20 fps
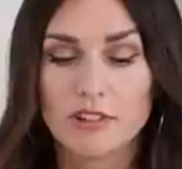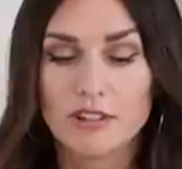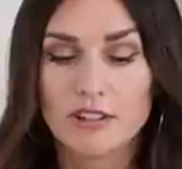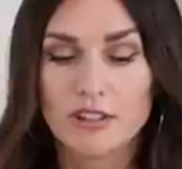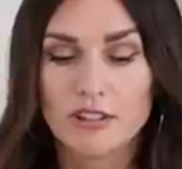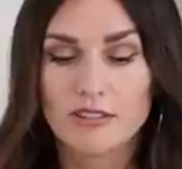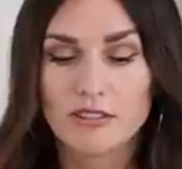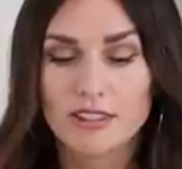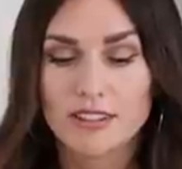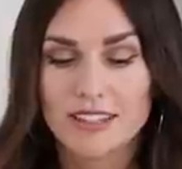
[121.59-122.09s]
real
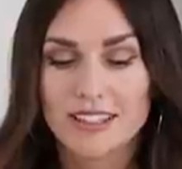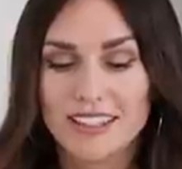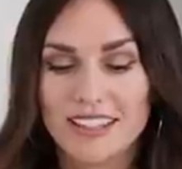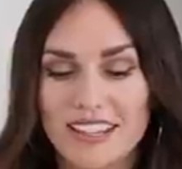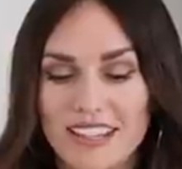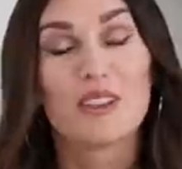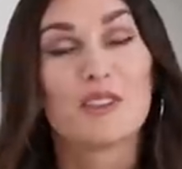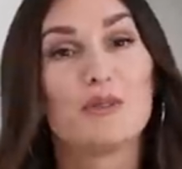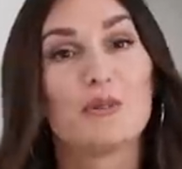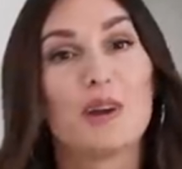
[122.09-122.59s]
cute
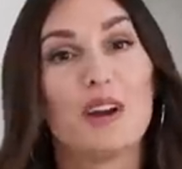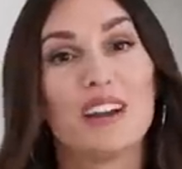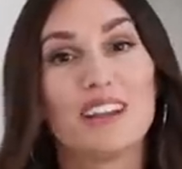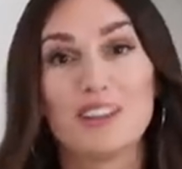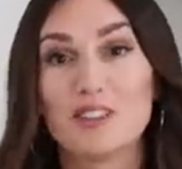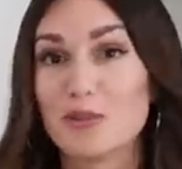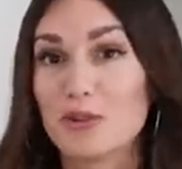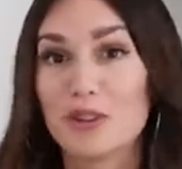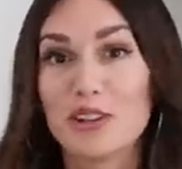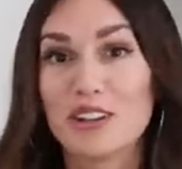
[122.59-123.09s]
this rug.
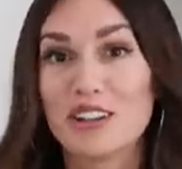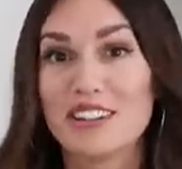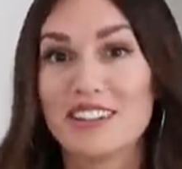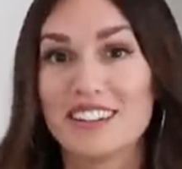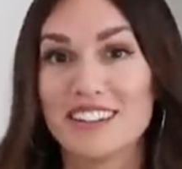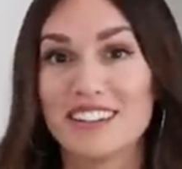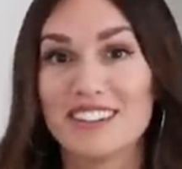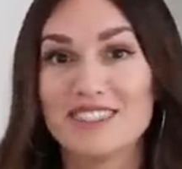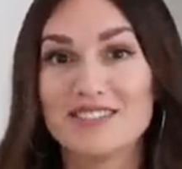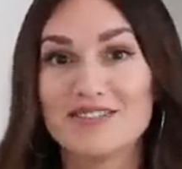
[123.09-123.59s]
It's a really good
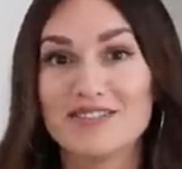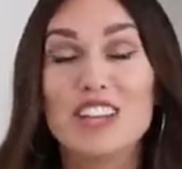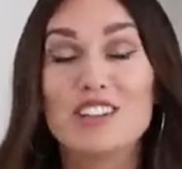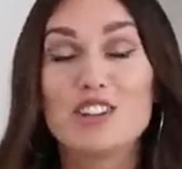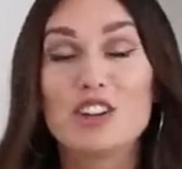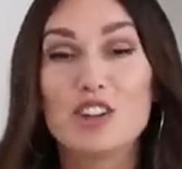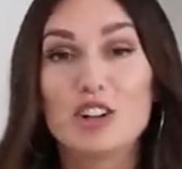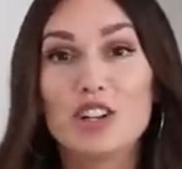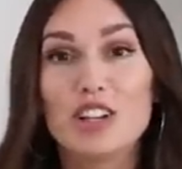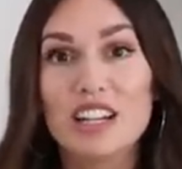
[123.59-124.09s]
deal.
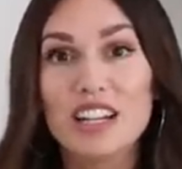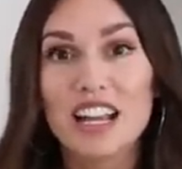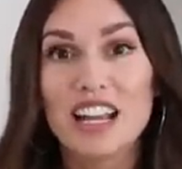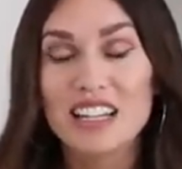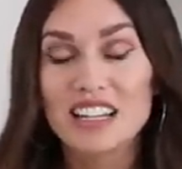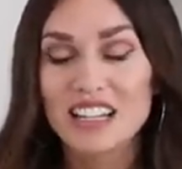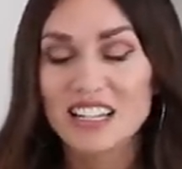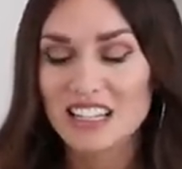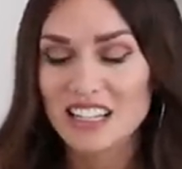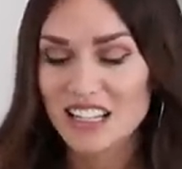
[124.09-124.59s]
It's
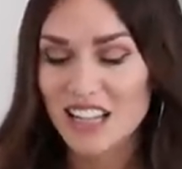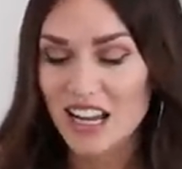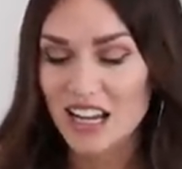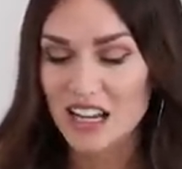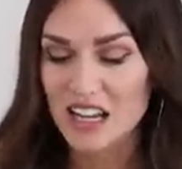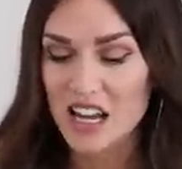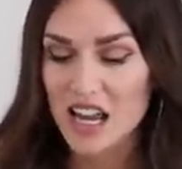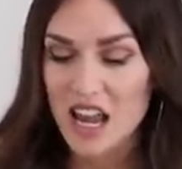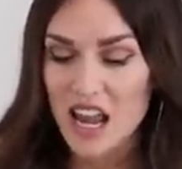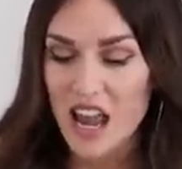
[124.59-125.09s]

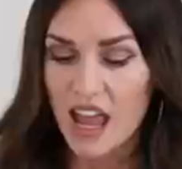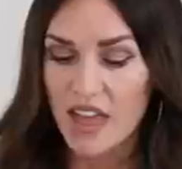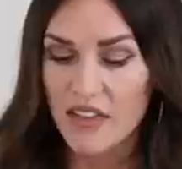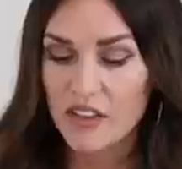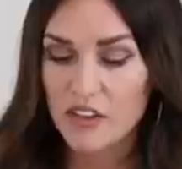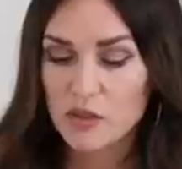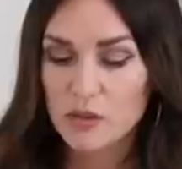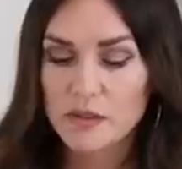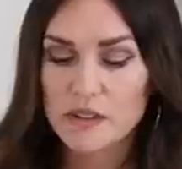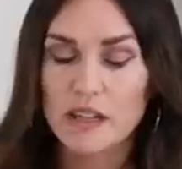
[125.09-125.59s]
$39.99
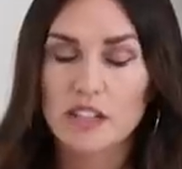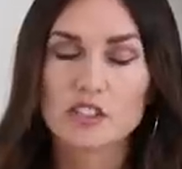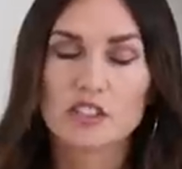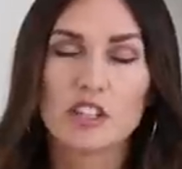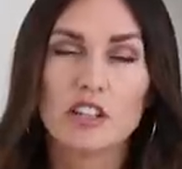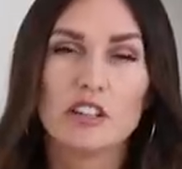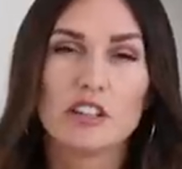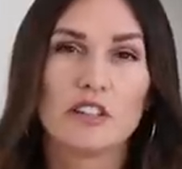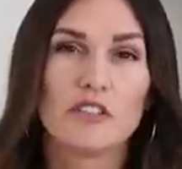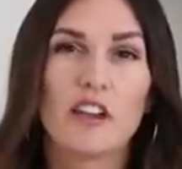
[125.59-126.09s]
and this one's
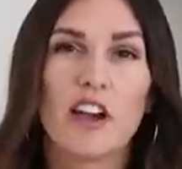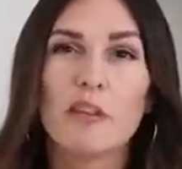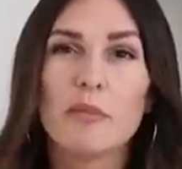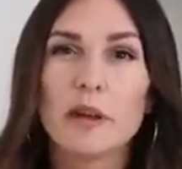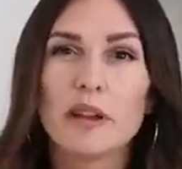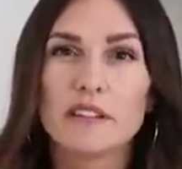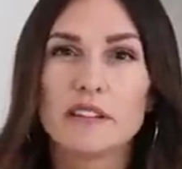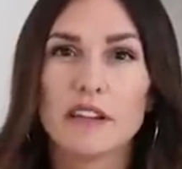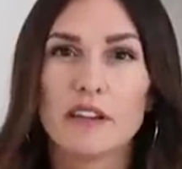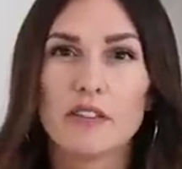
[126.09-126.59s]
actually, it's a
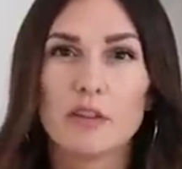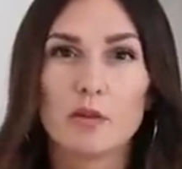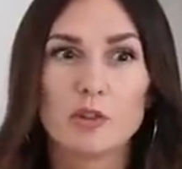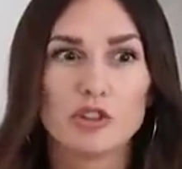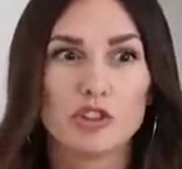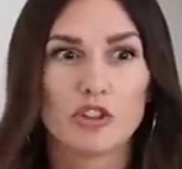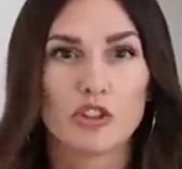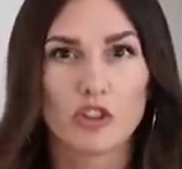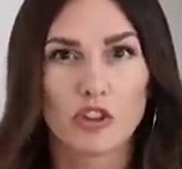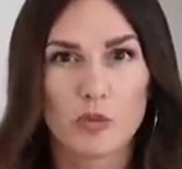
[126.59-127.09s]
5x7
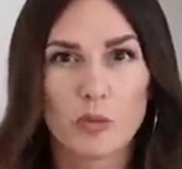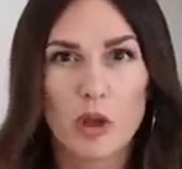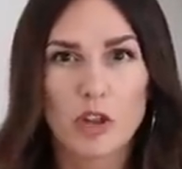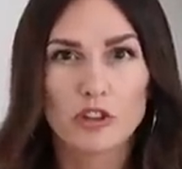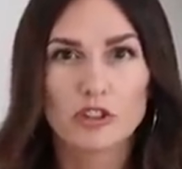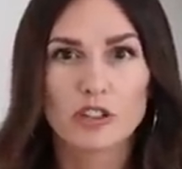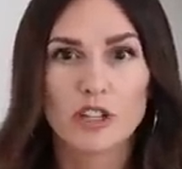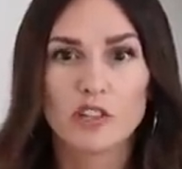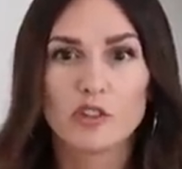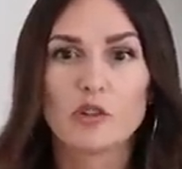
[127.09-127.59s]
which is a
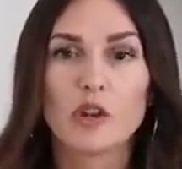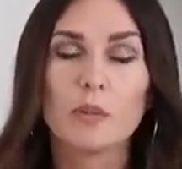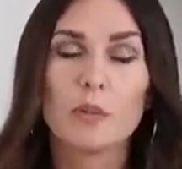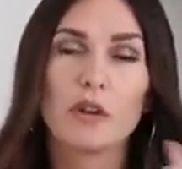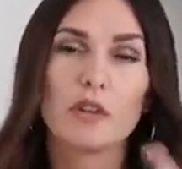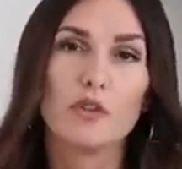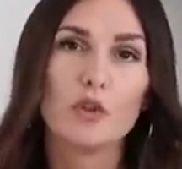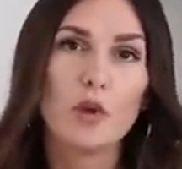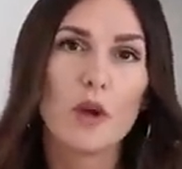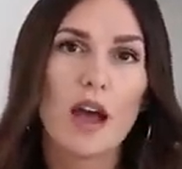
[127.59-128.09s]
smaller size rug
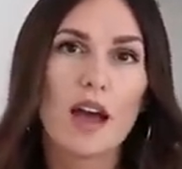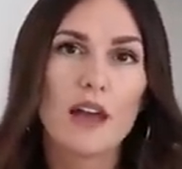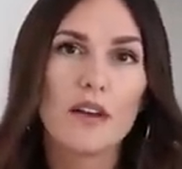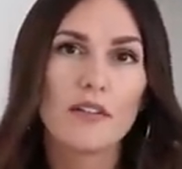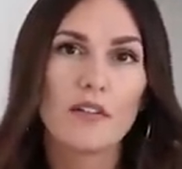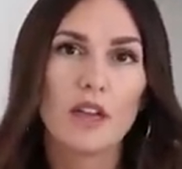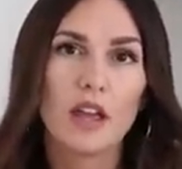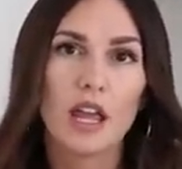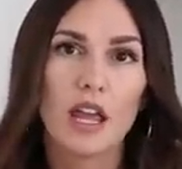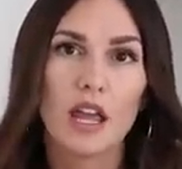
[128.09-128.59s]
but if you
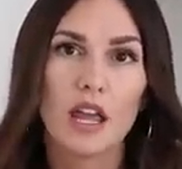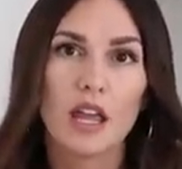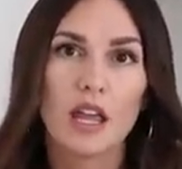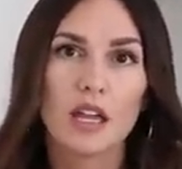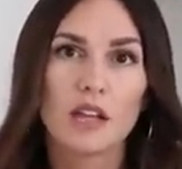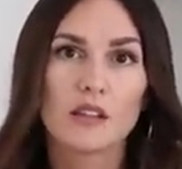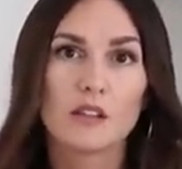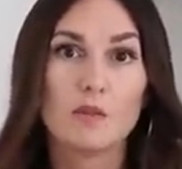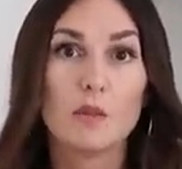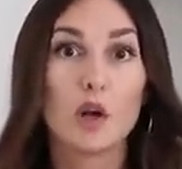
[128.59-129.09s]
have
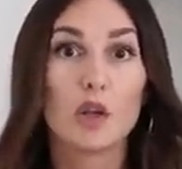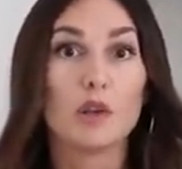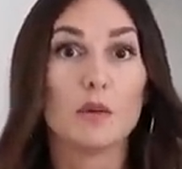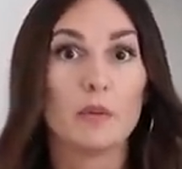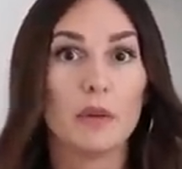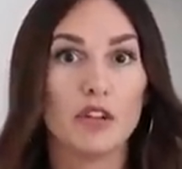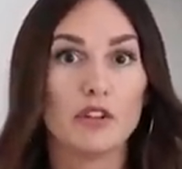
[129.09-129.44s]
a smaller